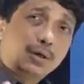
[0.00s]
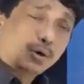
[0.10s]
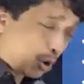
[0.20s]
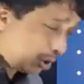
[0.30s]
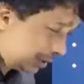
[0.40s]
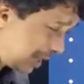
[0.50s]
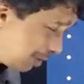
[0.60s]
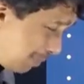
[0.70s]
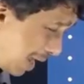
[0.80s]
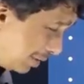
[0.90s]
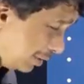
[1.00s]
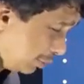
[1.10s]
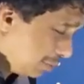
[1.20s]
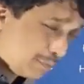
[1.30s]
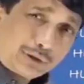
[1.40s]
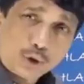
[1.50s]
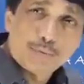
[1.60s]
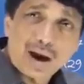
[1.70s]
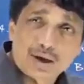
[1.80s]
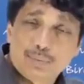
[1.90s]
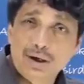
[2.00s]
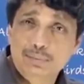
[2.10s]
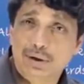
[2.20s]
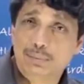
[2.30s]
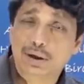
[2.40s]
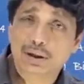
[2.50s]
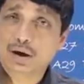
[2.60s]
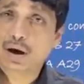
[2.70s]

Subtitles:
a tall young man, with low back pain, typically